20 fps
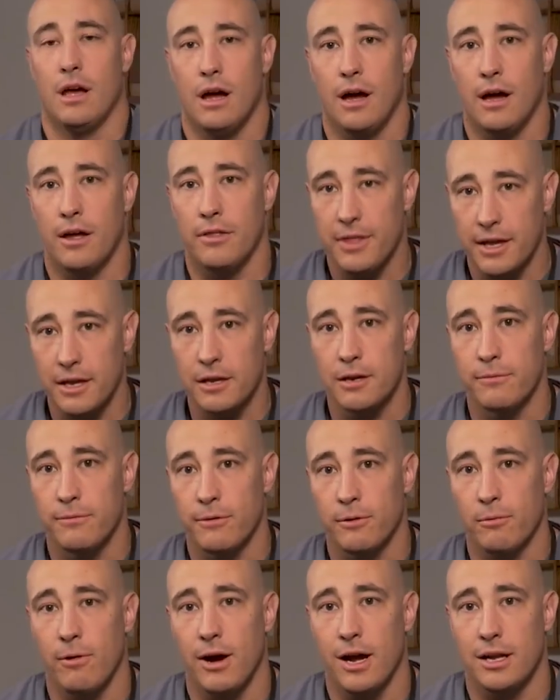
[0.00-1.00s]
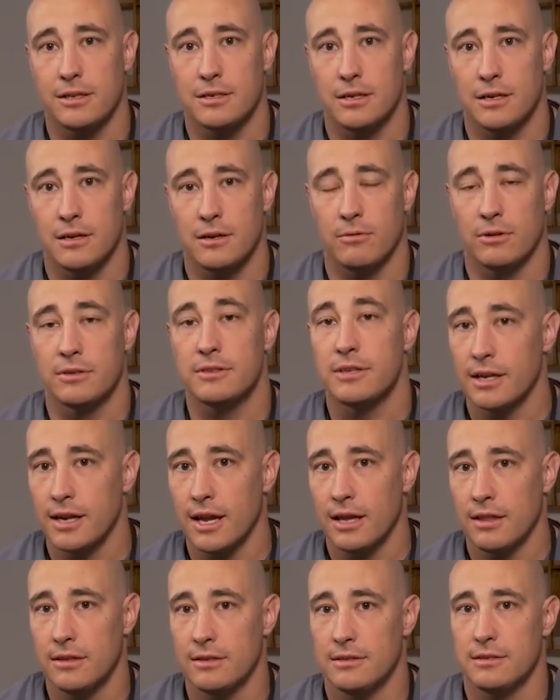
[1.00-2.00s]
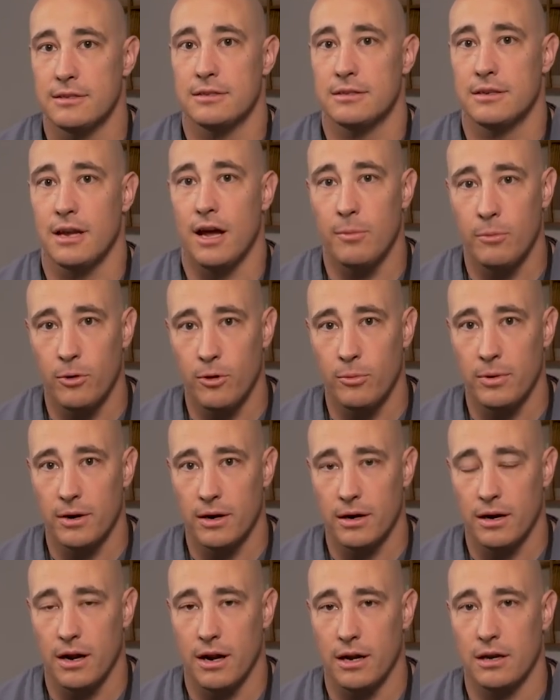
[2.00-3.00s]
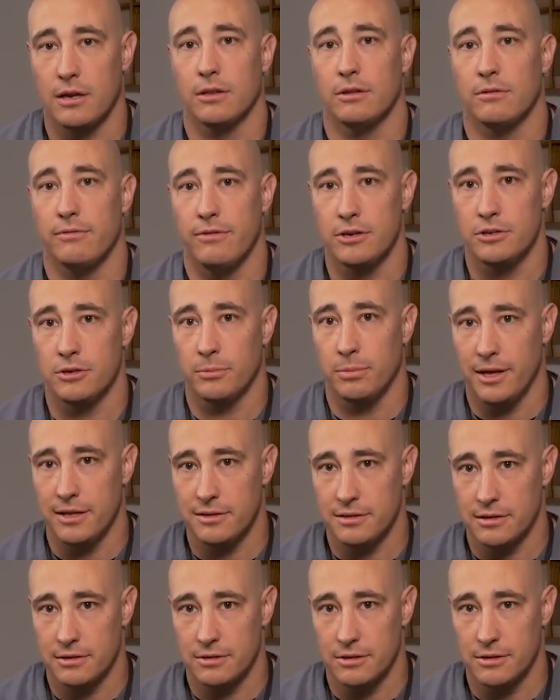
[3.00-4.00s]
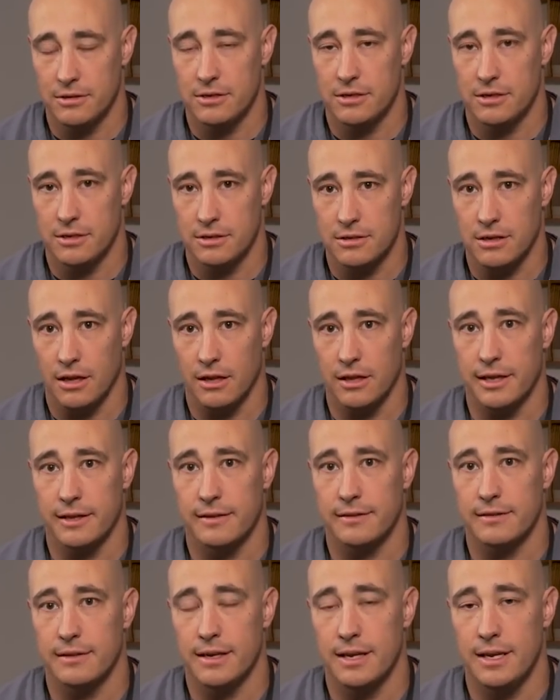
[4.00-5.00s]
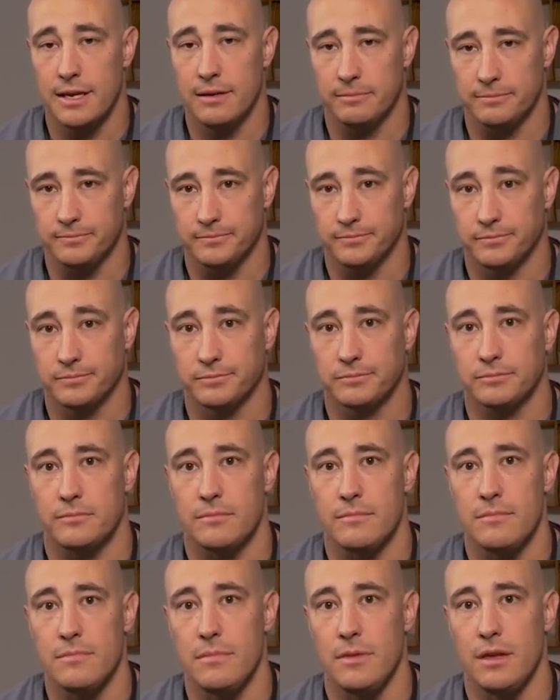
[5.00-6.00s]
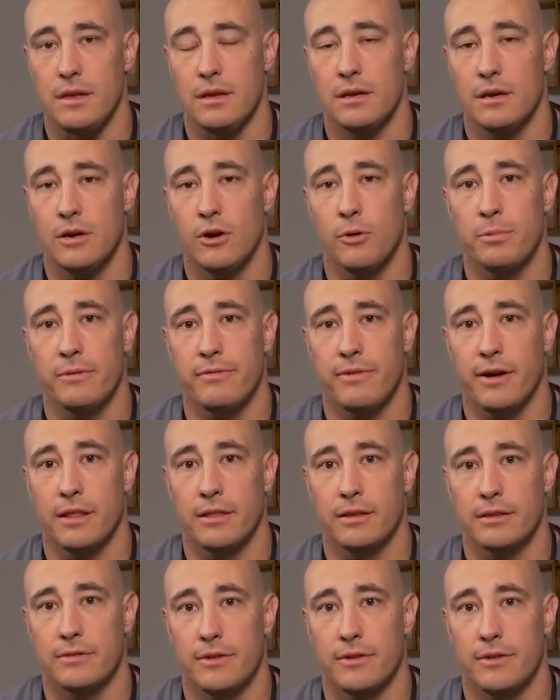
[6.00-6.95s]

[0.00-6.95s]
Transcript: Thank you for watching. Once again, this is Tom Oberg, oculofacial plastic surgeon in Salt Lake City. I hope you found this